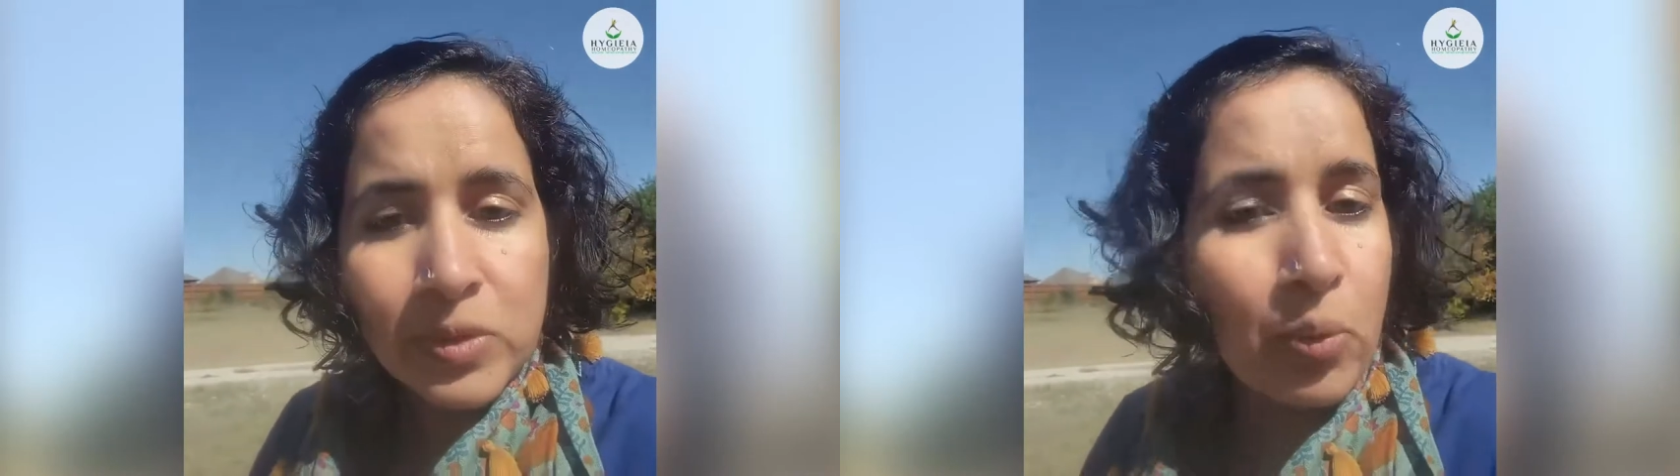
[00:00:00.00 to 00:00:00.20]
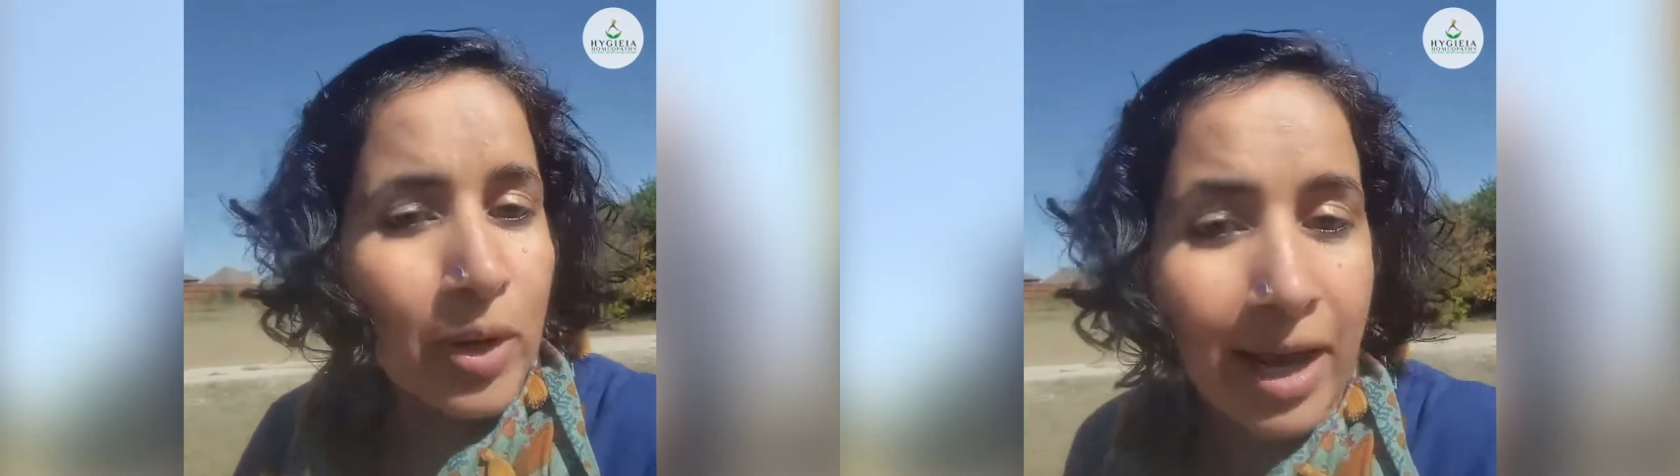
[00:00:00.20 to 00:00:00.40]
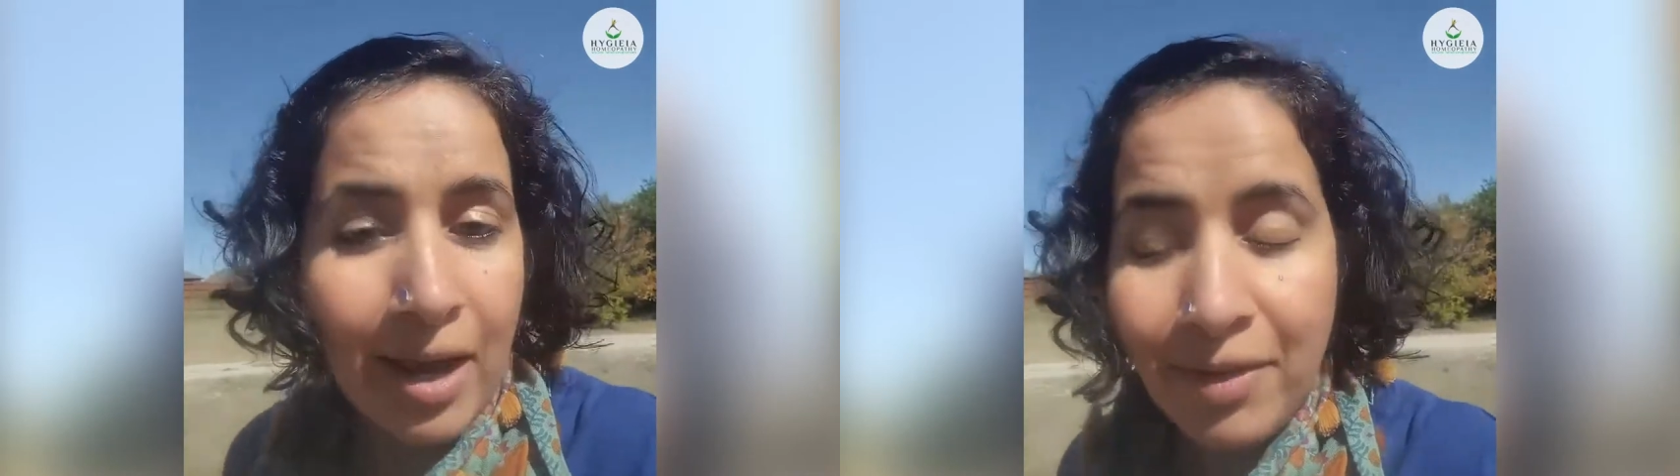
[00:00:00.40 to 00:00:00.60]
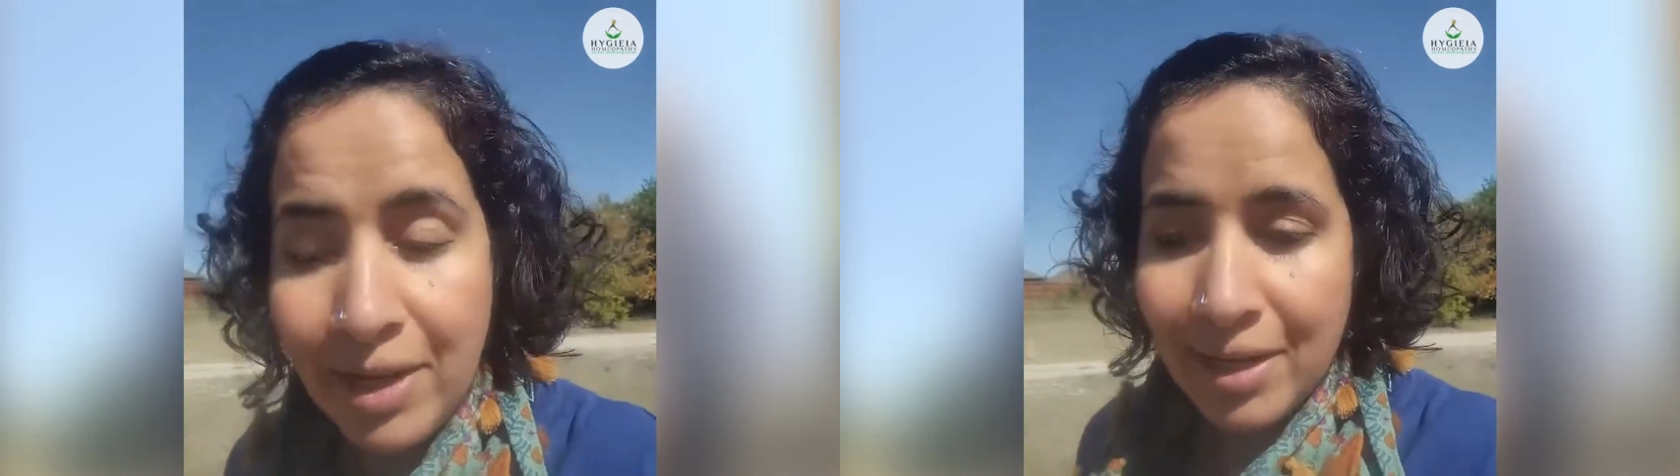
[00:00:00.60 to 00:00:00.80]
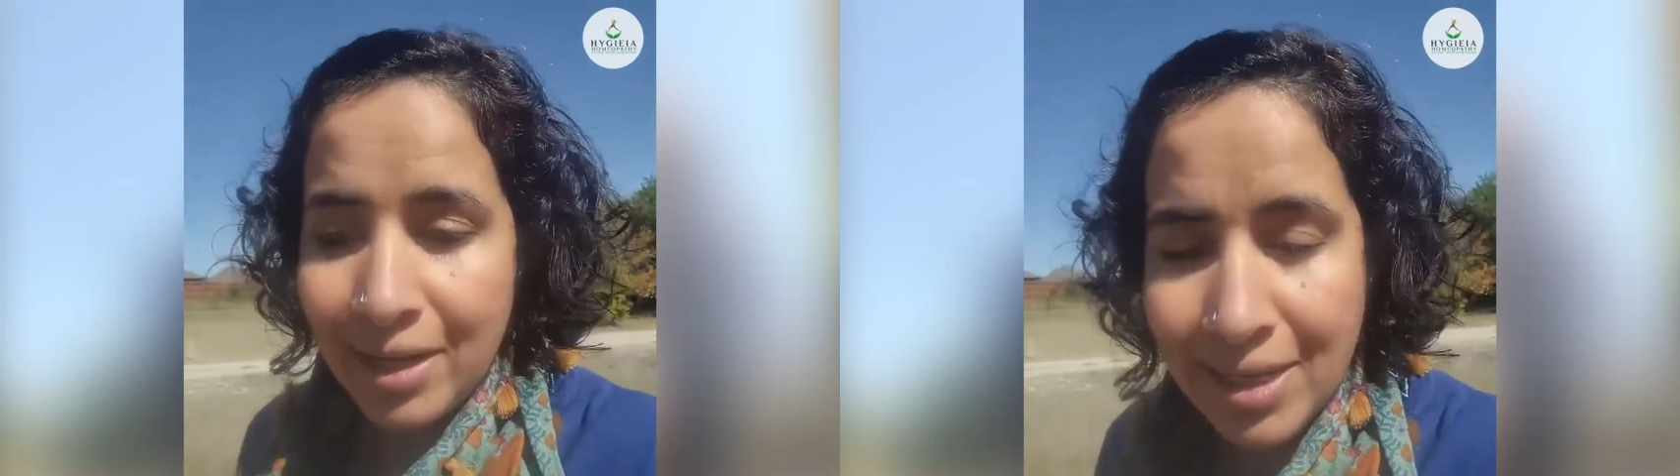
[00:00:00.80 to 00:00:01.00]
whatever
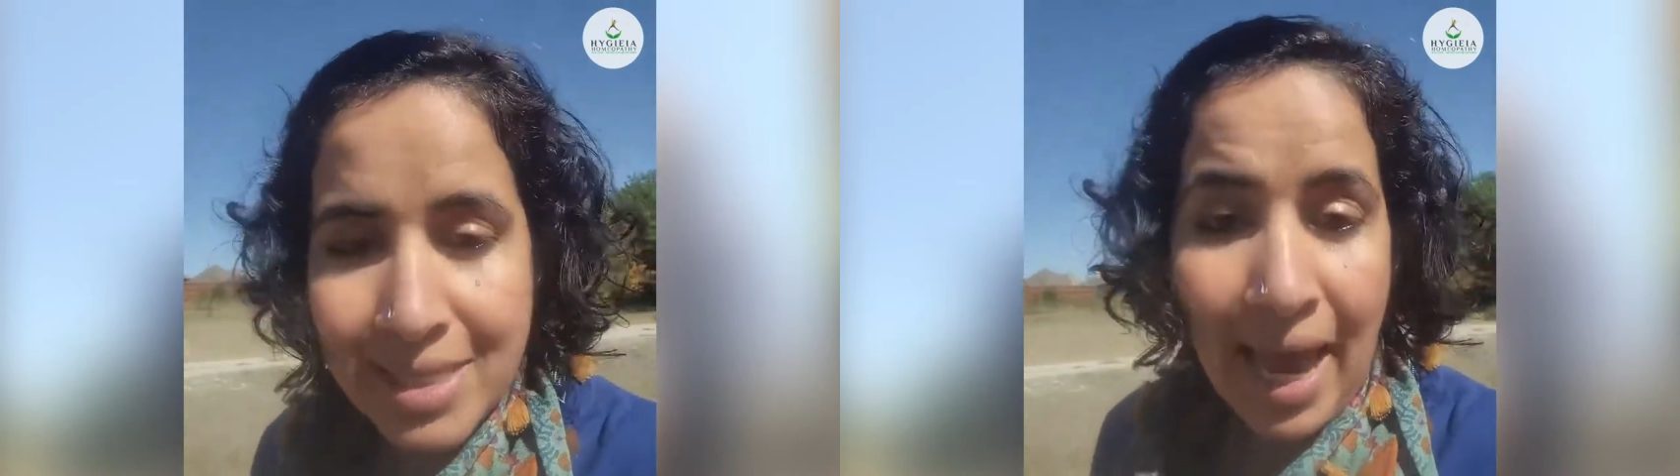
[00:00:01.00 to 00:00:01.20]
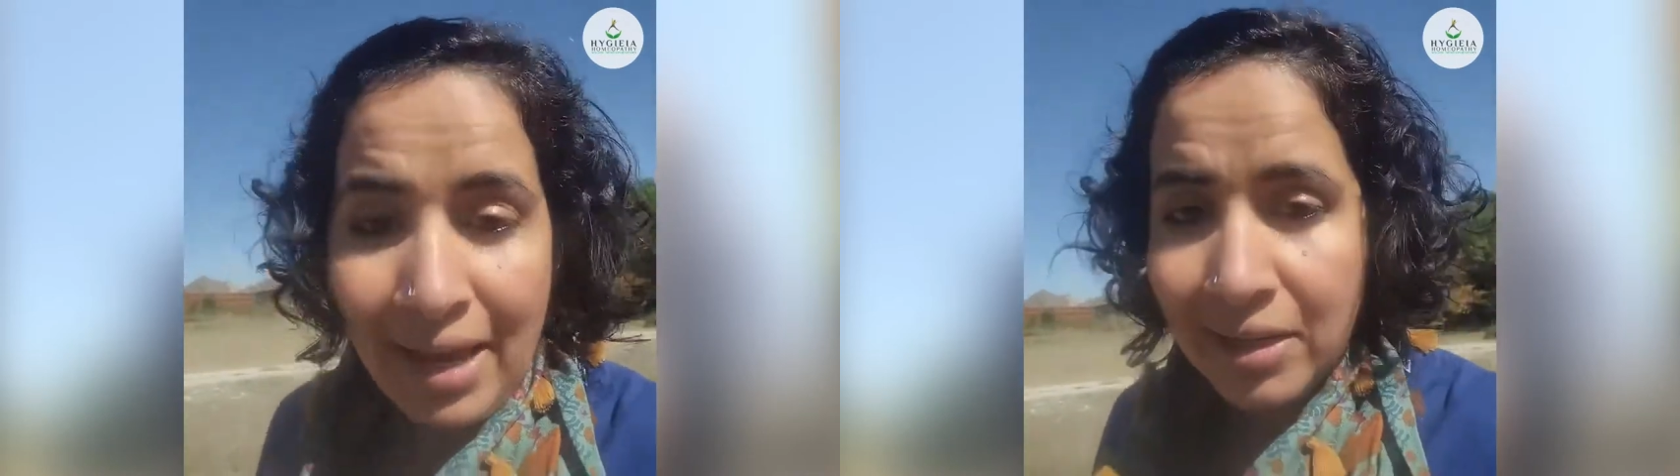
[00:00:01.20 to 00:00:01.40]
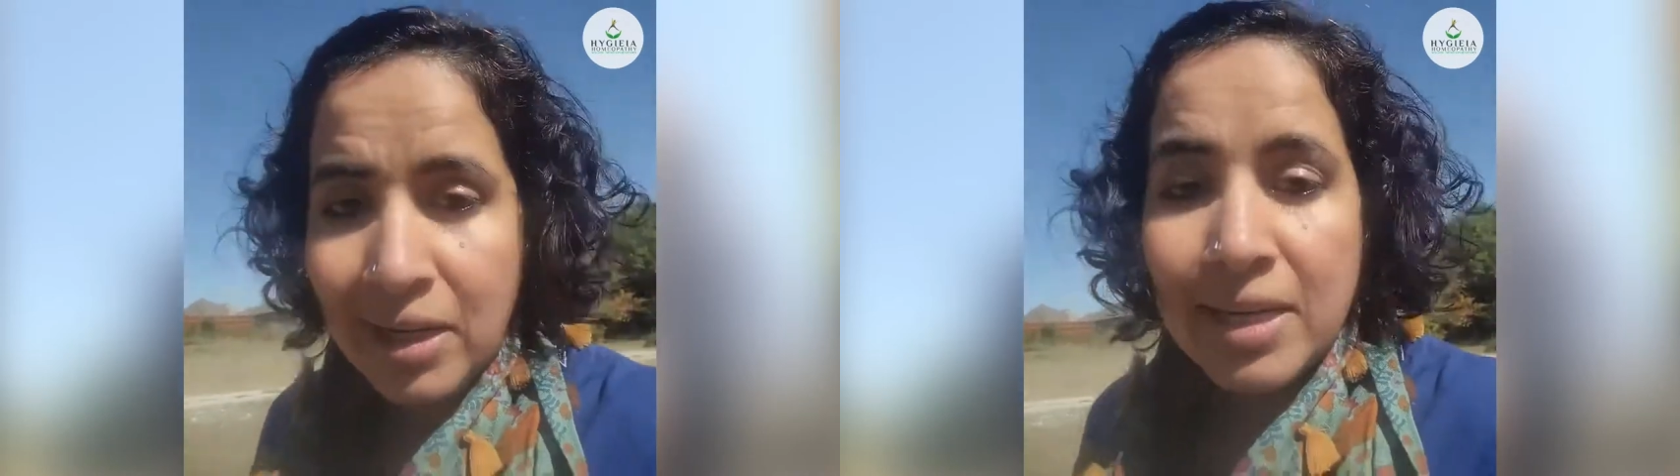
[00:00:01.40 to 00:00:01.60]
it is, and